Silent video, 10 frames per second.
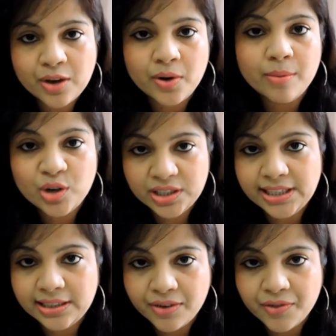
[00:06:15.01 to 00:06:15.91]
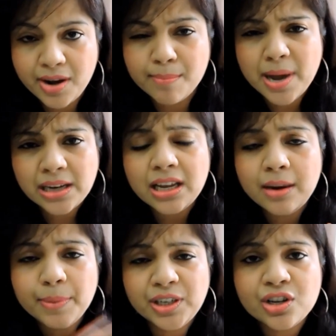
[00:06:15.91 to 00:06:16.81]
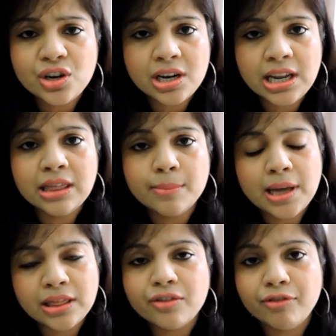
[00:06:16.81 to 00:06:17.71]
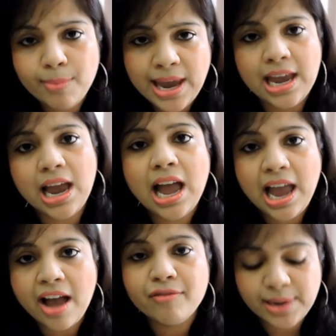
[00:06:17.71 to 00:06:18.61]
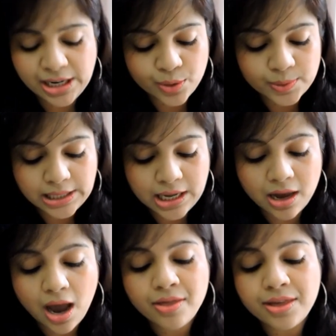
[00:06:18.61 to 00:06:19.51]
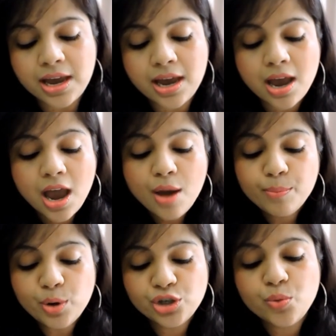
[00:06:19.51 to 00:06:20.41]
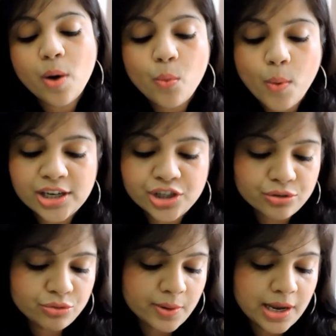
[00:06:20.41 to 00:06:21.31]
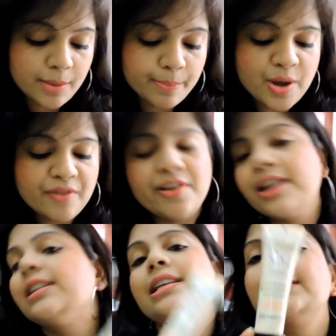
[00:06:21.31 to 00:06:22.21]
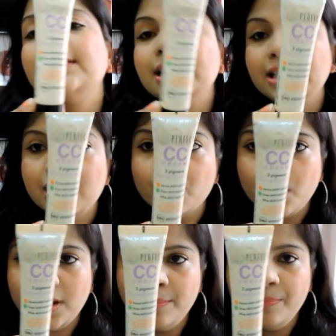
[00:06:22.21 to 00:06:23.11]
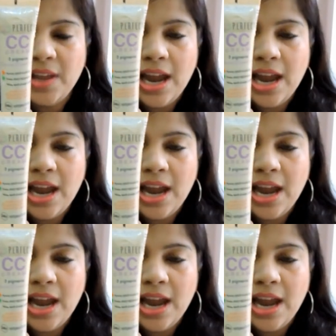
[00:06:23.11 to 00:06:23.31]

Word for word: cream or CC cream but in particularly in the month of May I have been using the Bourjois 123 Perfect CC cream